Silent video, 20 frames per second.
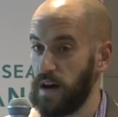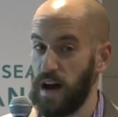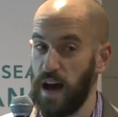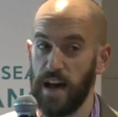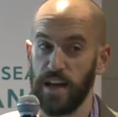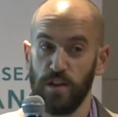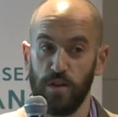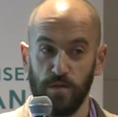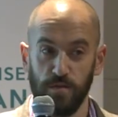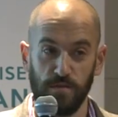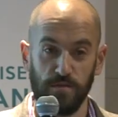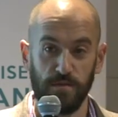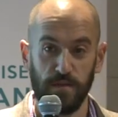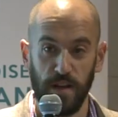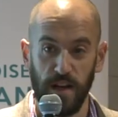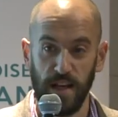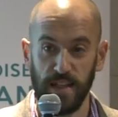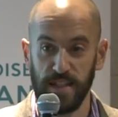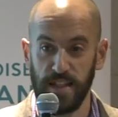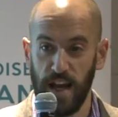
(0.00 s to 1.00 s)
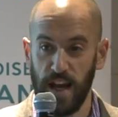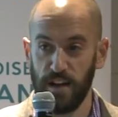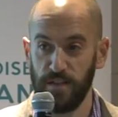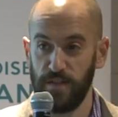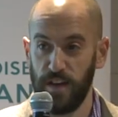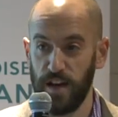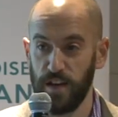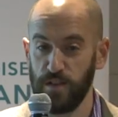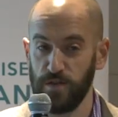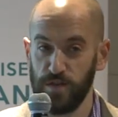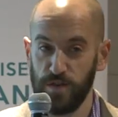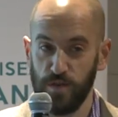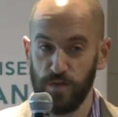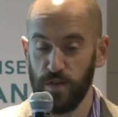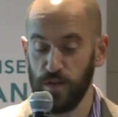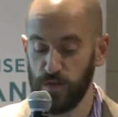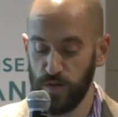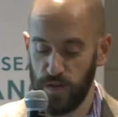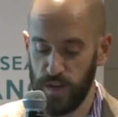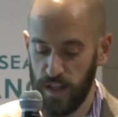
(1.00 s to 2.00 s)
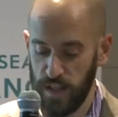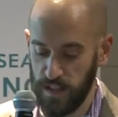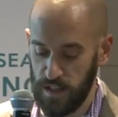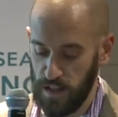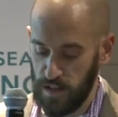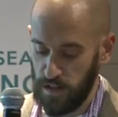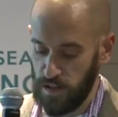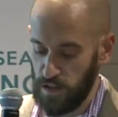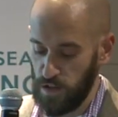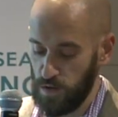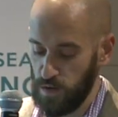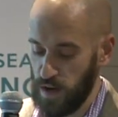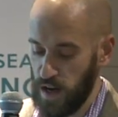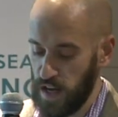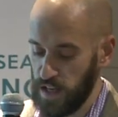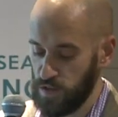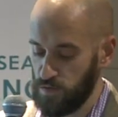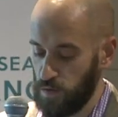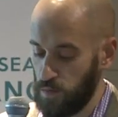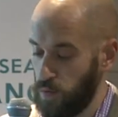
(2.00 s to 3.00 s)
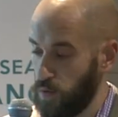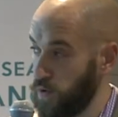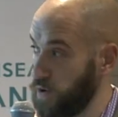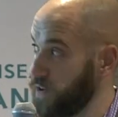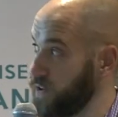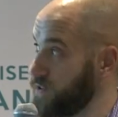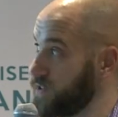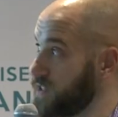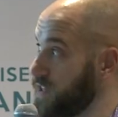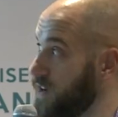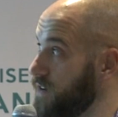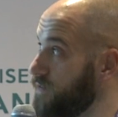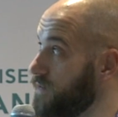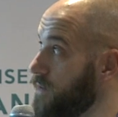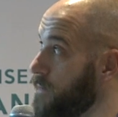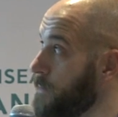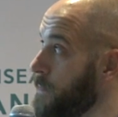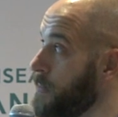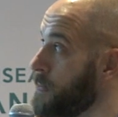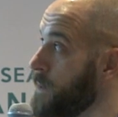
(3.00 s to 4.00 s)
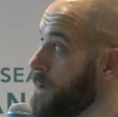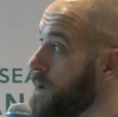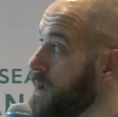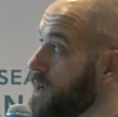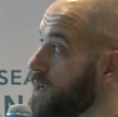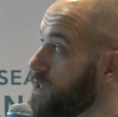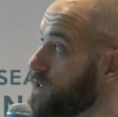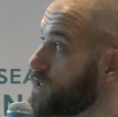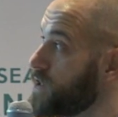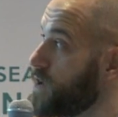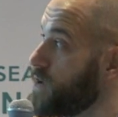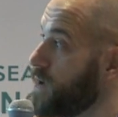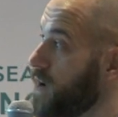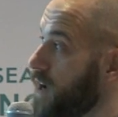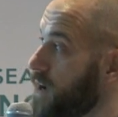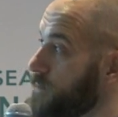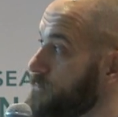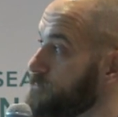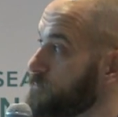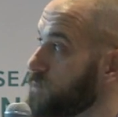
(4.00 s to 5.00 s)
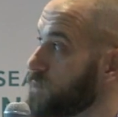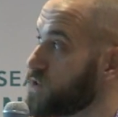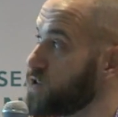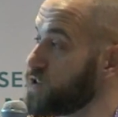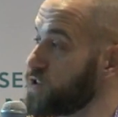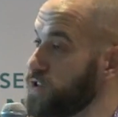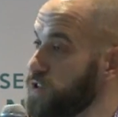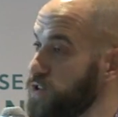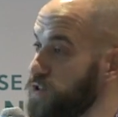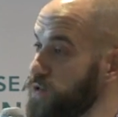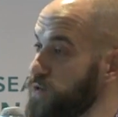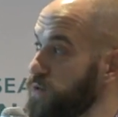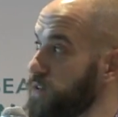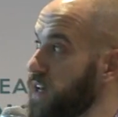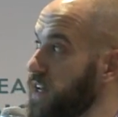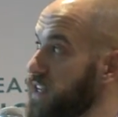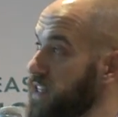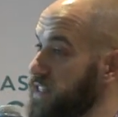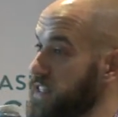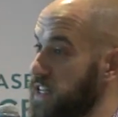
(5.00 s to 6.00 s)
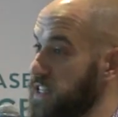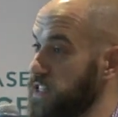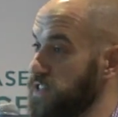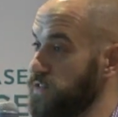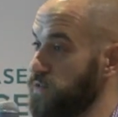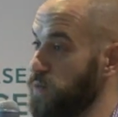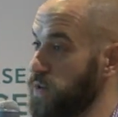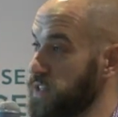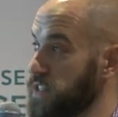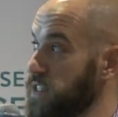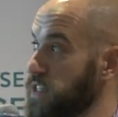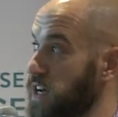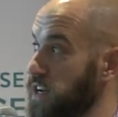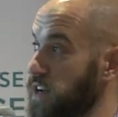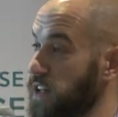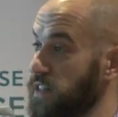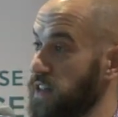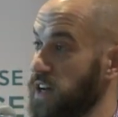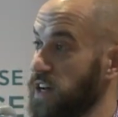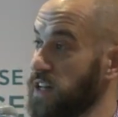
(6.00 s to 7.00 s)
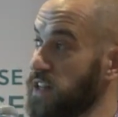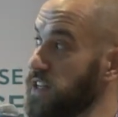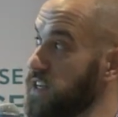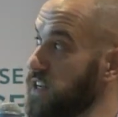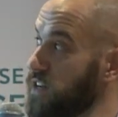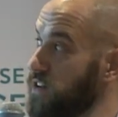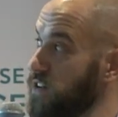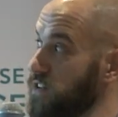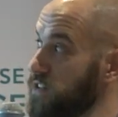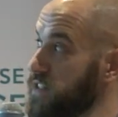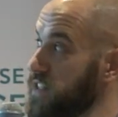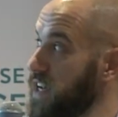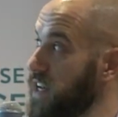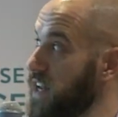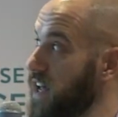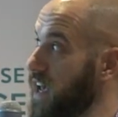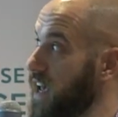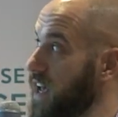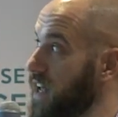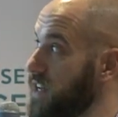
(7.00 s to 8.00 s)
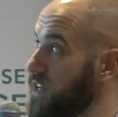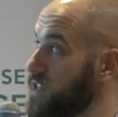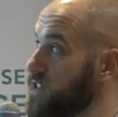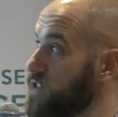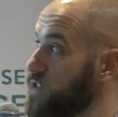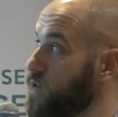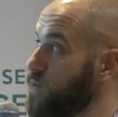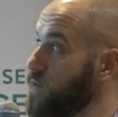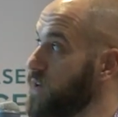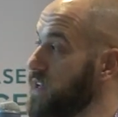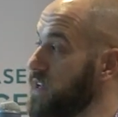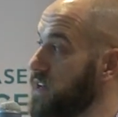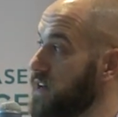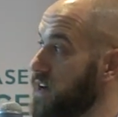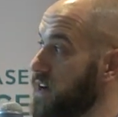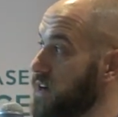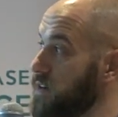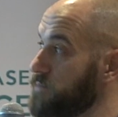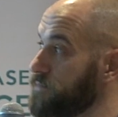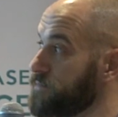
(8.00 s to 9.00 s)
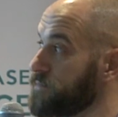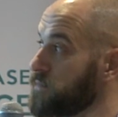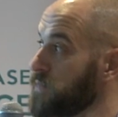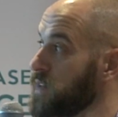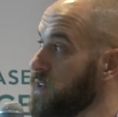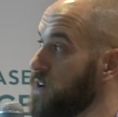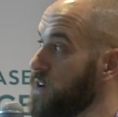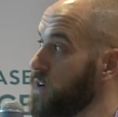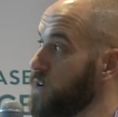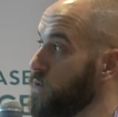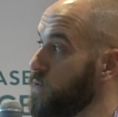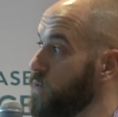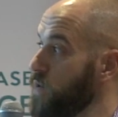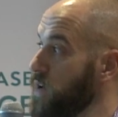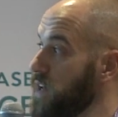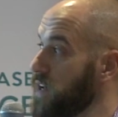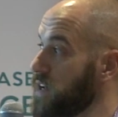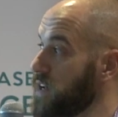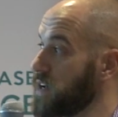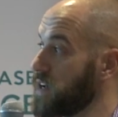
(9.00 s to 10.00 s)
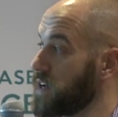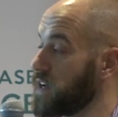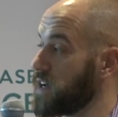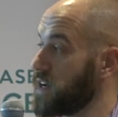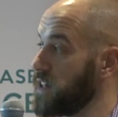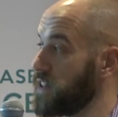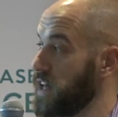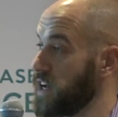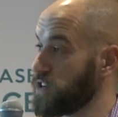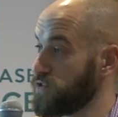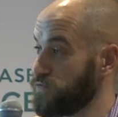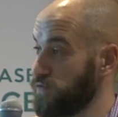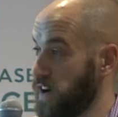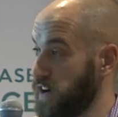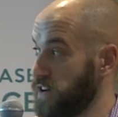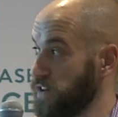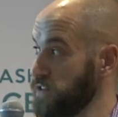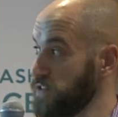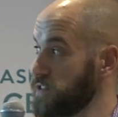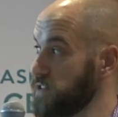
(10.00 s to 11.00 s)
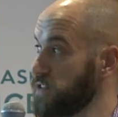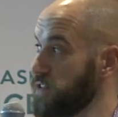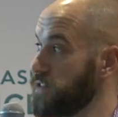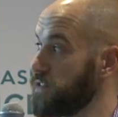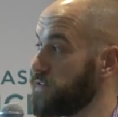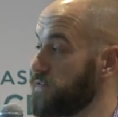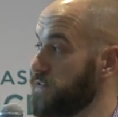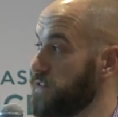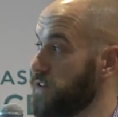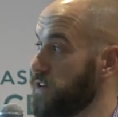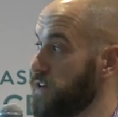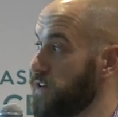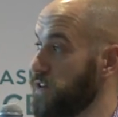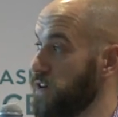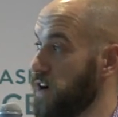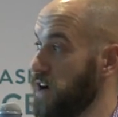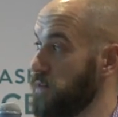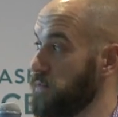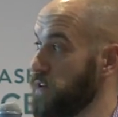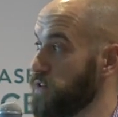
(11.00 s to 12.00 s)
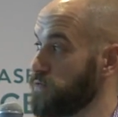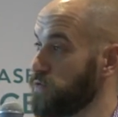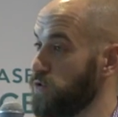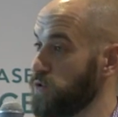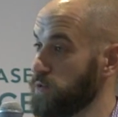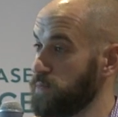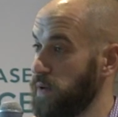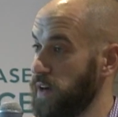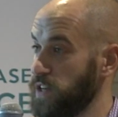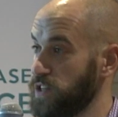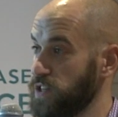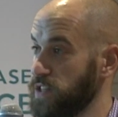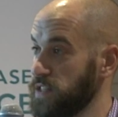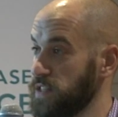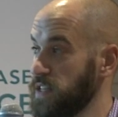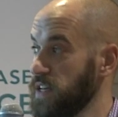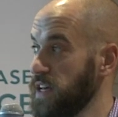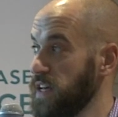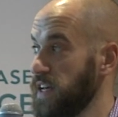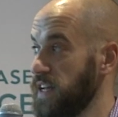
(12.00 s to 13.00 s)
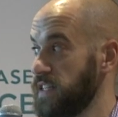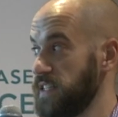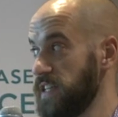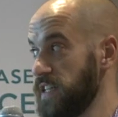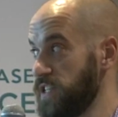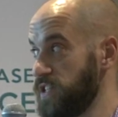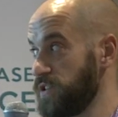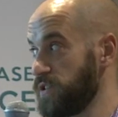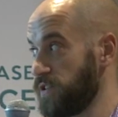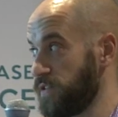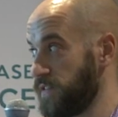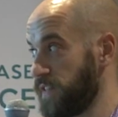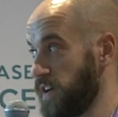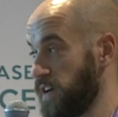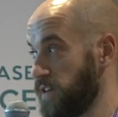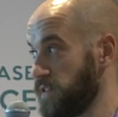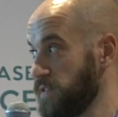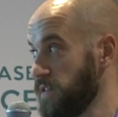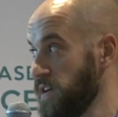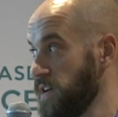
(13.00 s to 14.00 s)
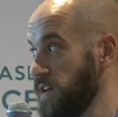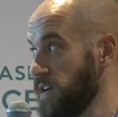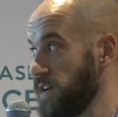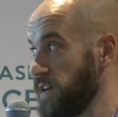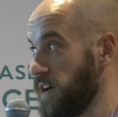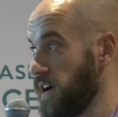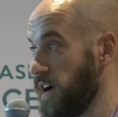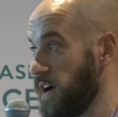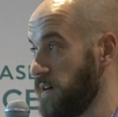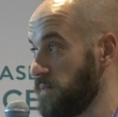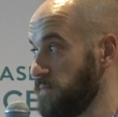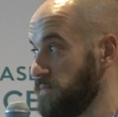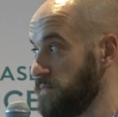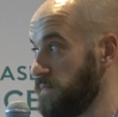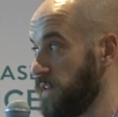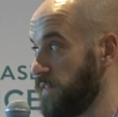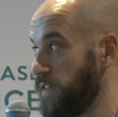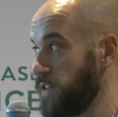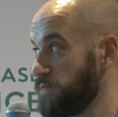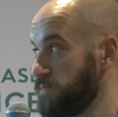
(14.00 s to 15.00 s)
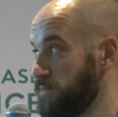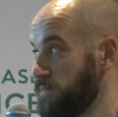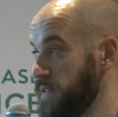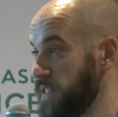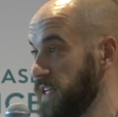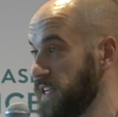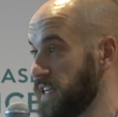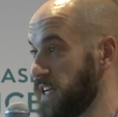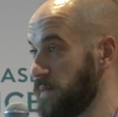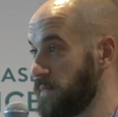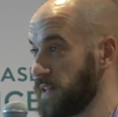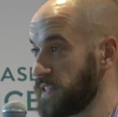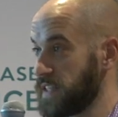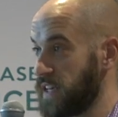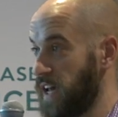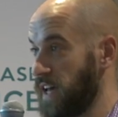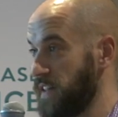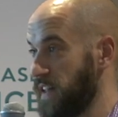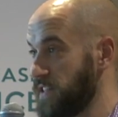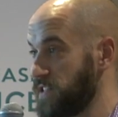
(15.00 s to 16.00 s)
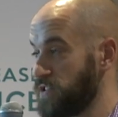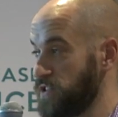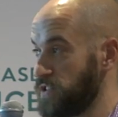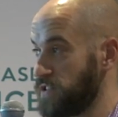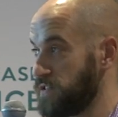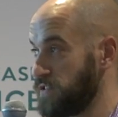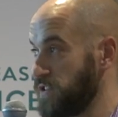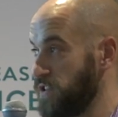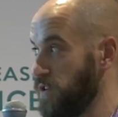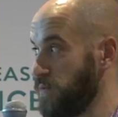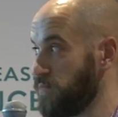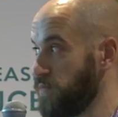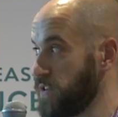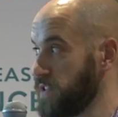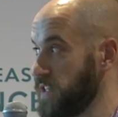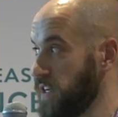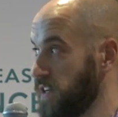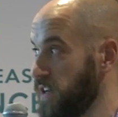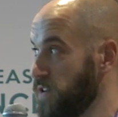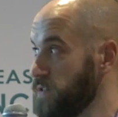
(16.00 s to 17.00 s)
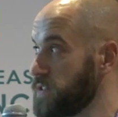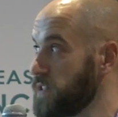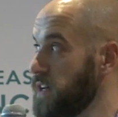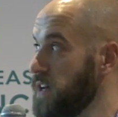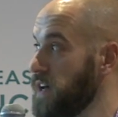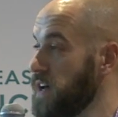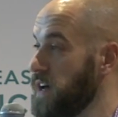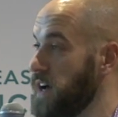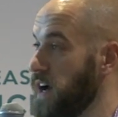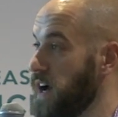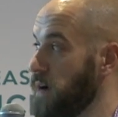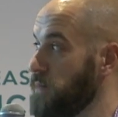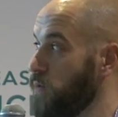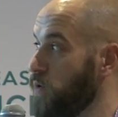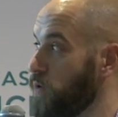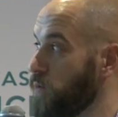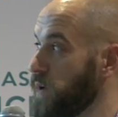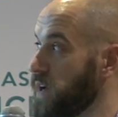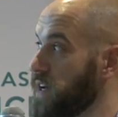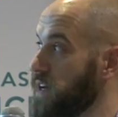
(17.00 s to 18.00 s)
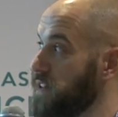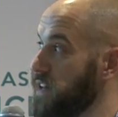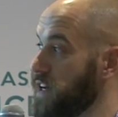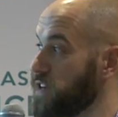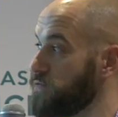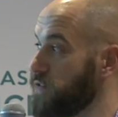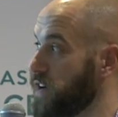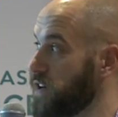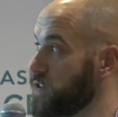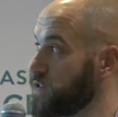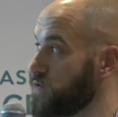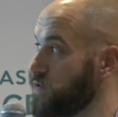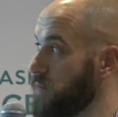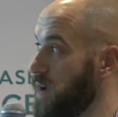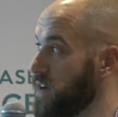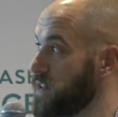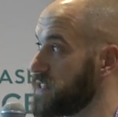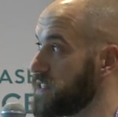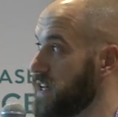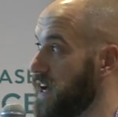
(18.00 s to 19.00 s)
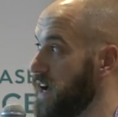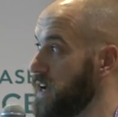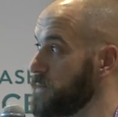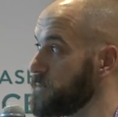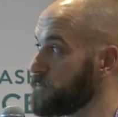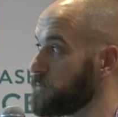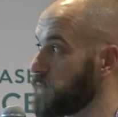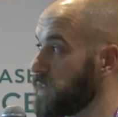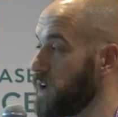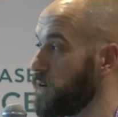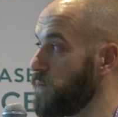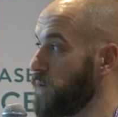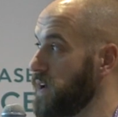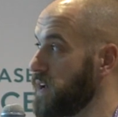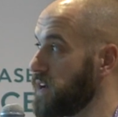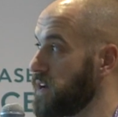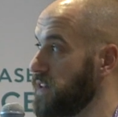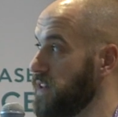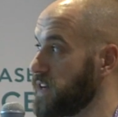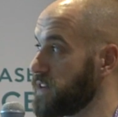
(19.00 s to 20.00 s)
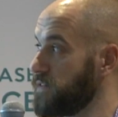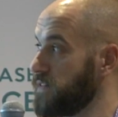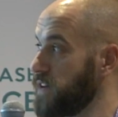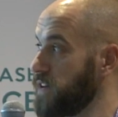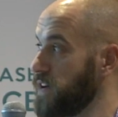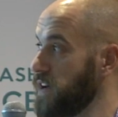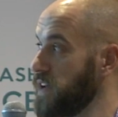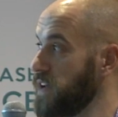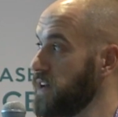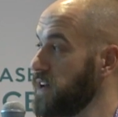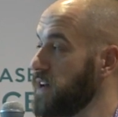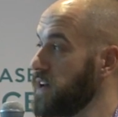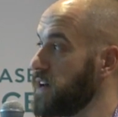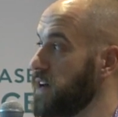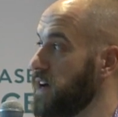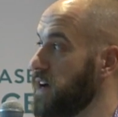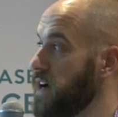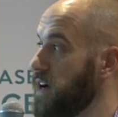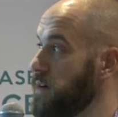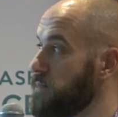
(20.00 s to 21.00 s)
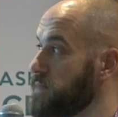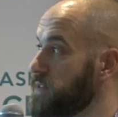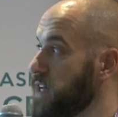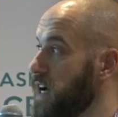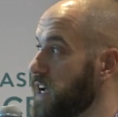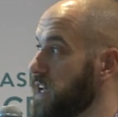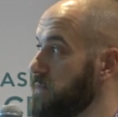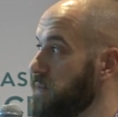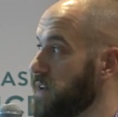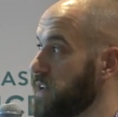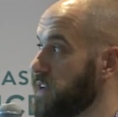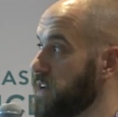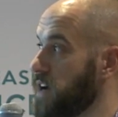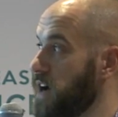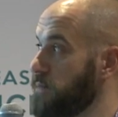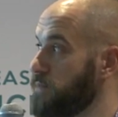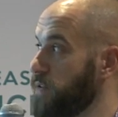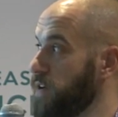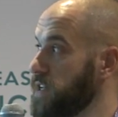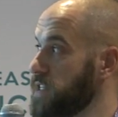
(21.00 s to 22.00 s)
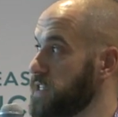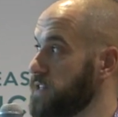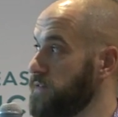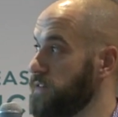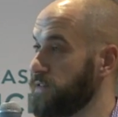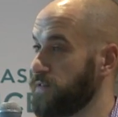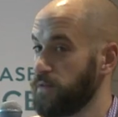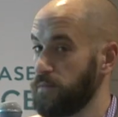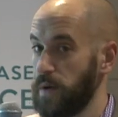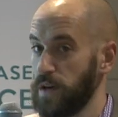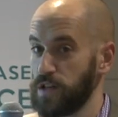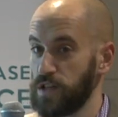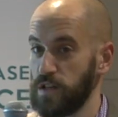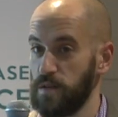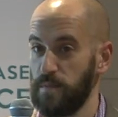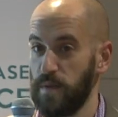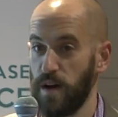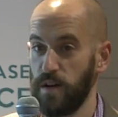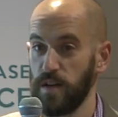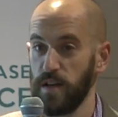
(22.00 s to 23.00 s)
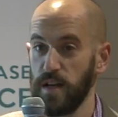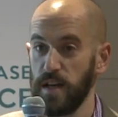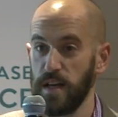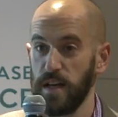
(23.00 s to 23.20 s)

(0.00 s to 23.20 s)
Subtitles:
I don't assign values to. Those are things that you guys report yourself. So just so you get a sense of what's done on the clinical data end, so we collect records for enrolled patients. It's easier if they're seen at MSK, that's just printing notes, or we collect records from outside, and we collect very documented, comprehensive information about